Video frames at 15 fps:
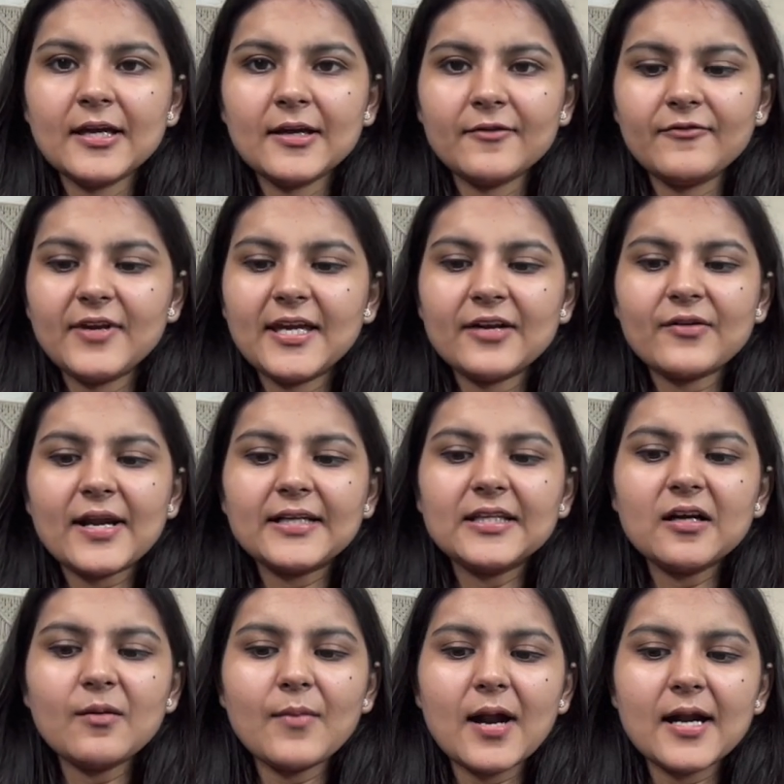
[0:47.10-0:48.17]
We can write the
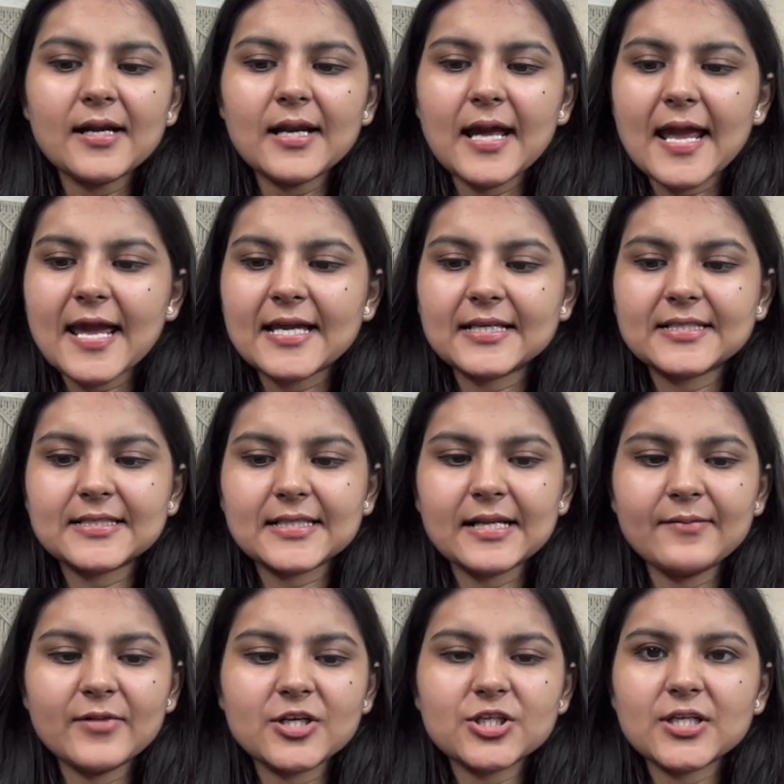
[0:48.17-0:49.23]
command
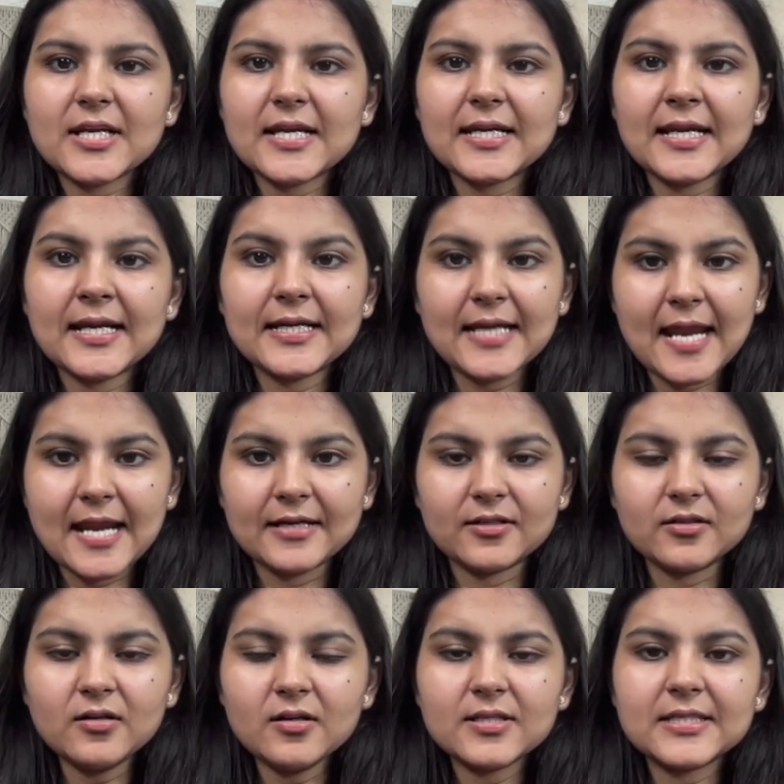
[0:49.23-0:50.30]
exclamation and hit enter.
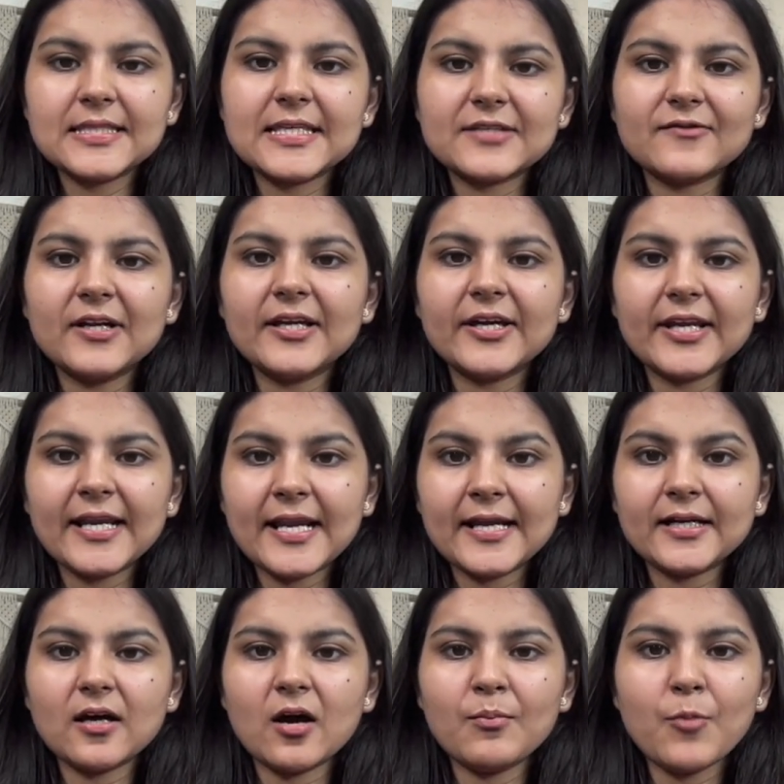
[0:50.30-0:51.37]
This will create
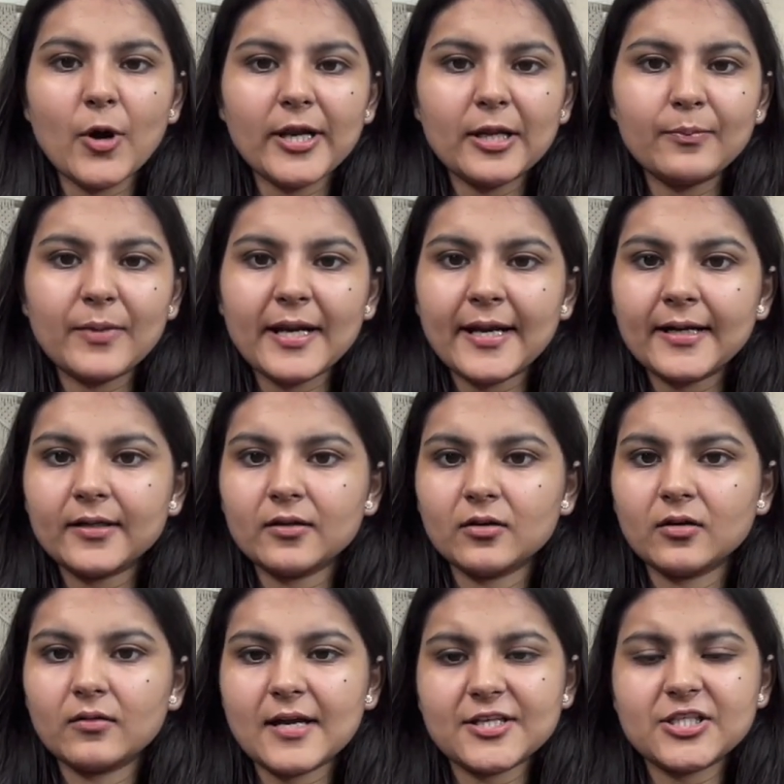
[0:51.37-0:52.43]
a boilerplate
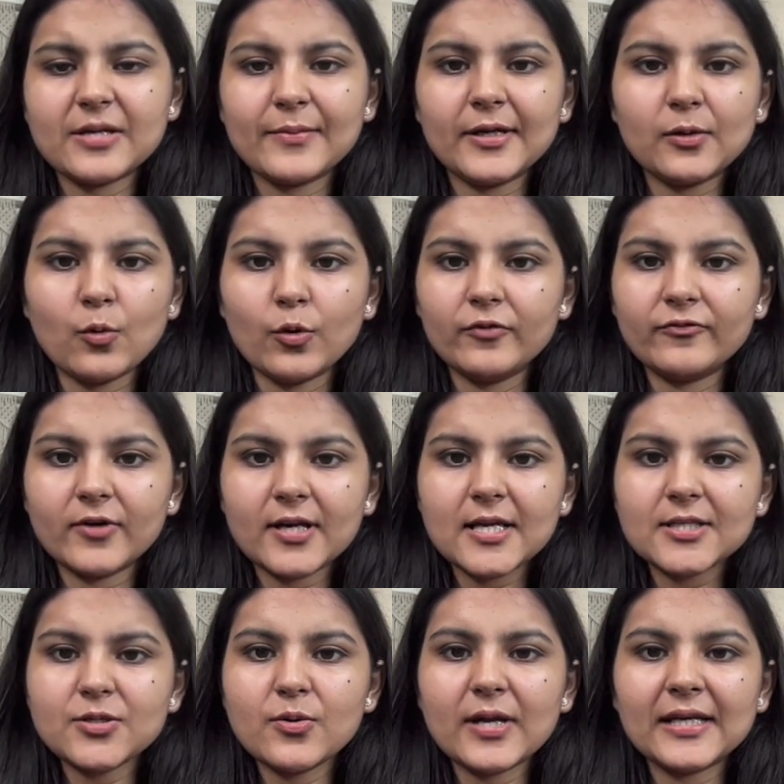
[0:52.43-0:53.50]
HTML code for us.
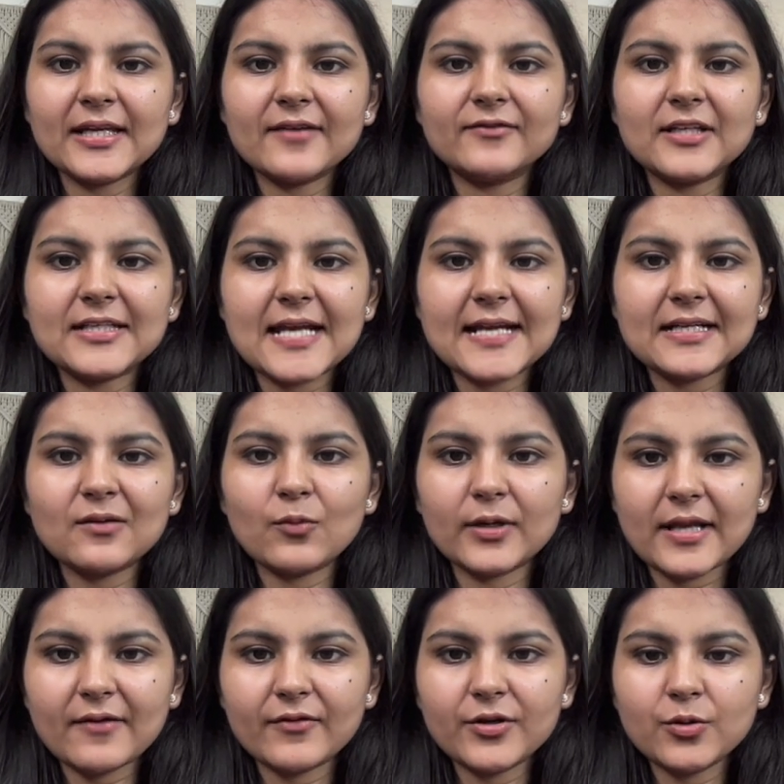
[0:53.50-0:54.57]
You can give the title
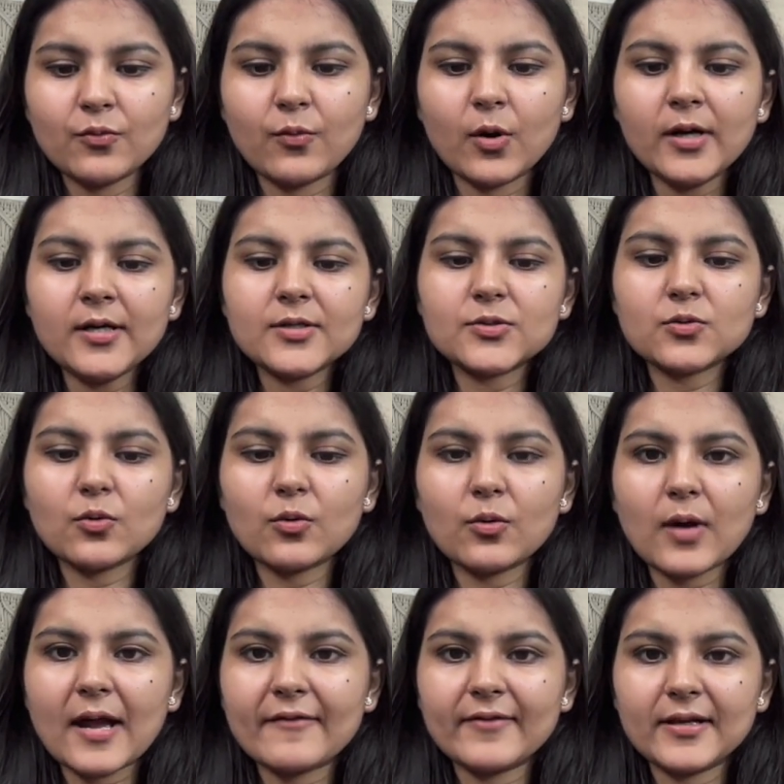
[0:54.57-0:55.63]
whatever you want. So
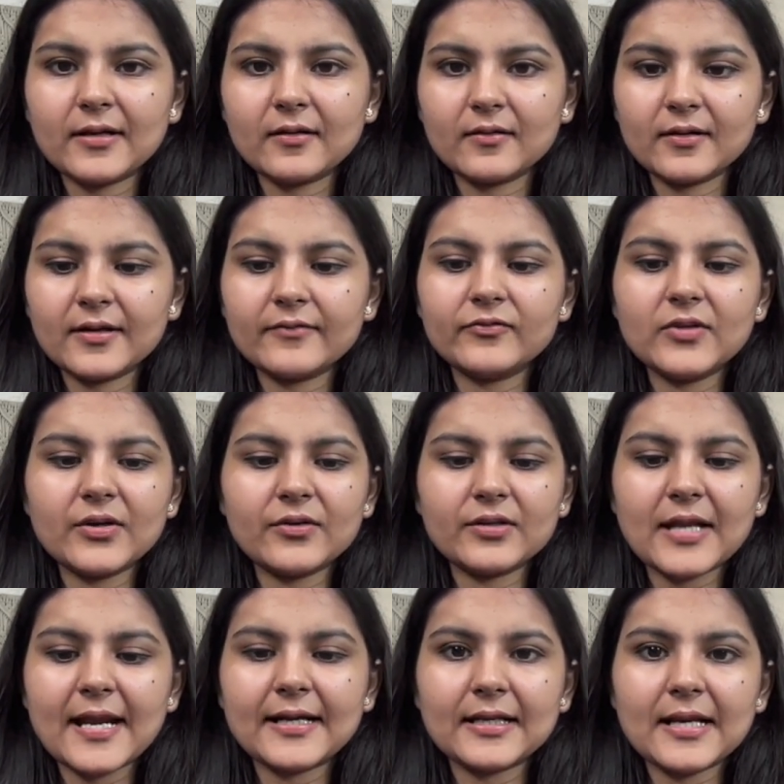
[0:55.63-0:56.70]
I will give the
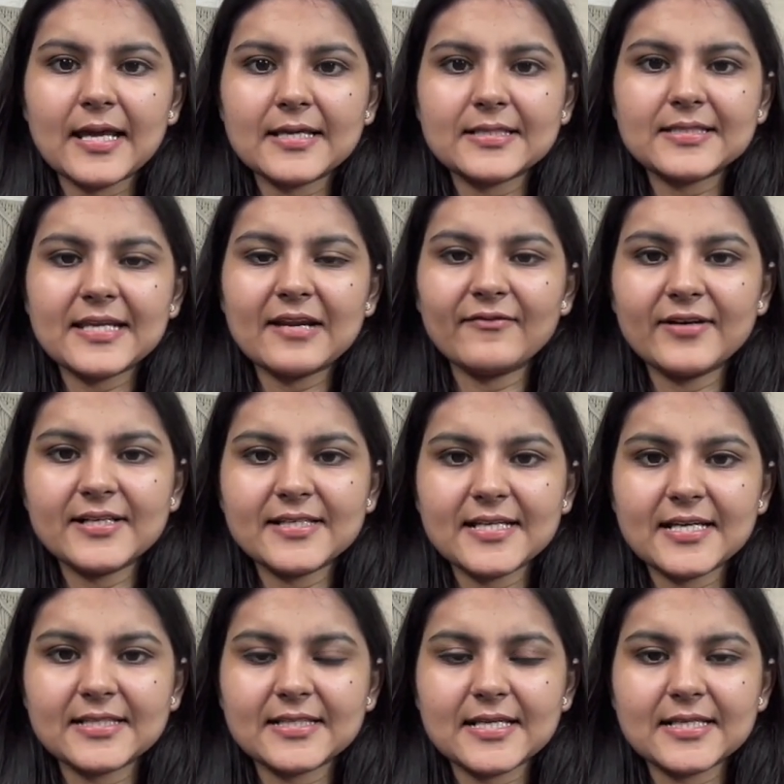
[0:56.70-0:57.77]
title as Tailwind
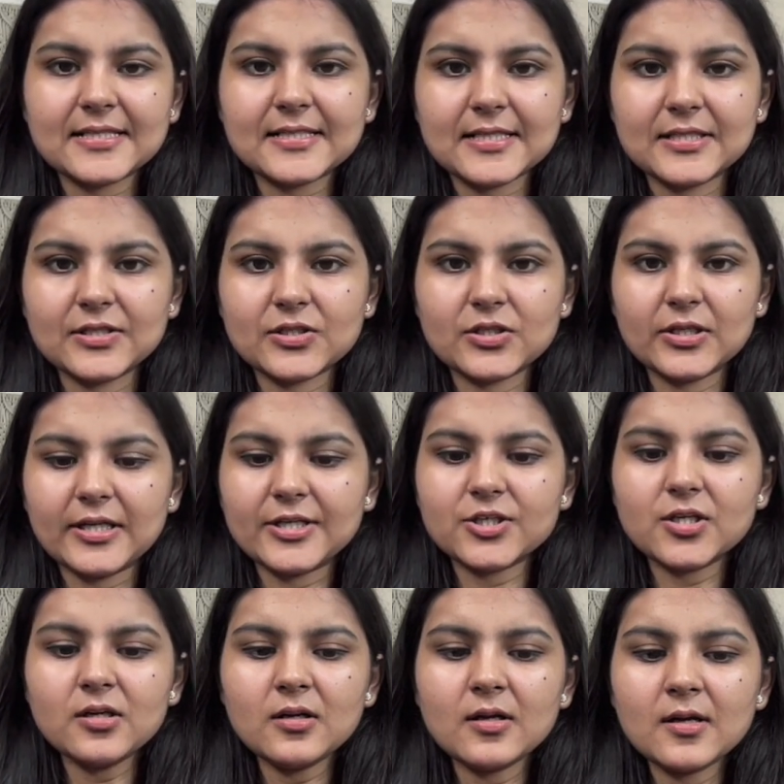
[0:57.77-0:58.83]
CSS installation